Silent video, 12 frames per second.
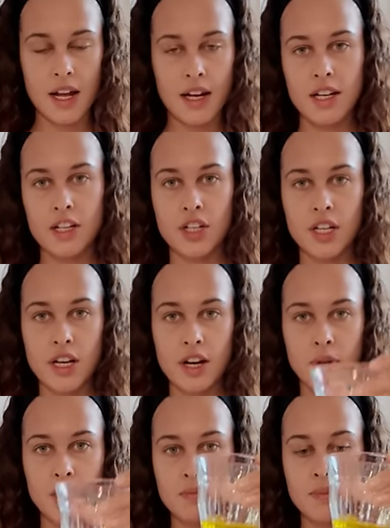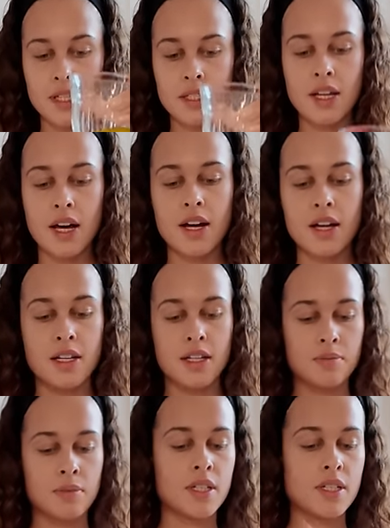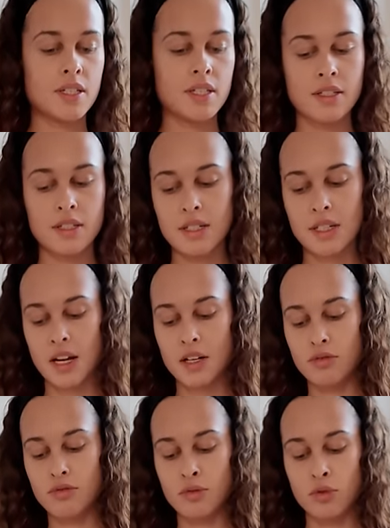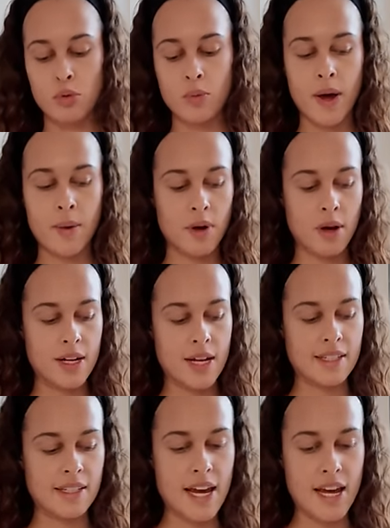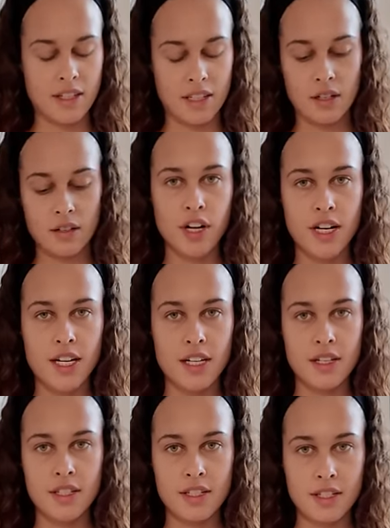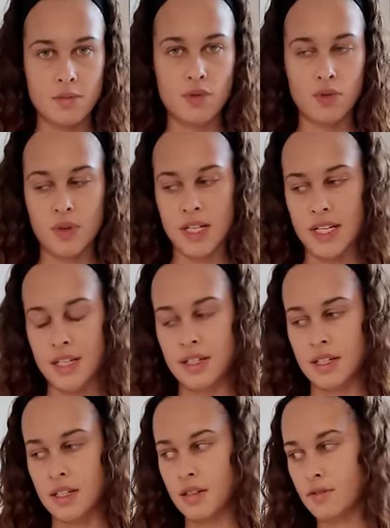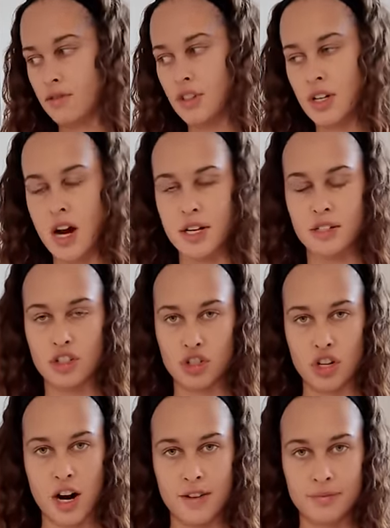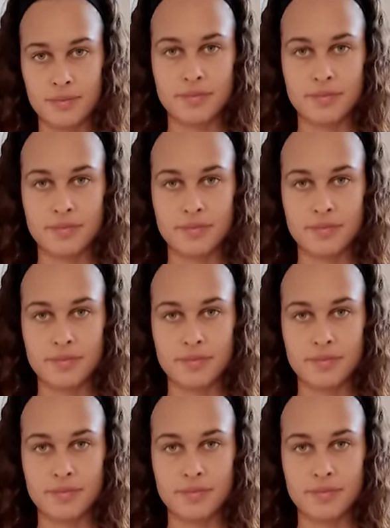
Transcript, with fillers: And literally I'm gonna mix that and then I'm gonna season the salad, salt and pepper, and that's it. Very simple and easy for you guys to try.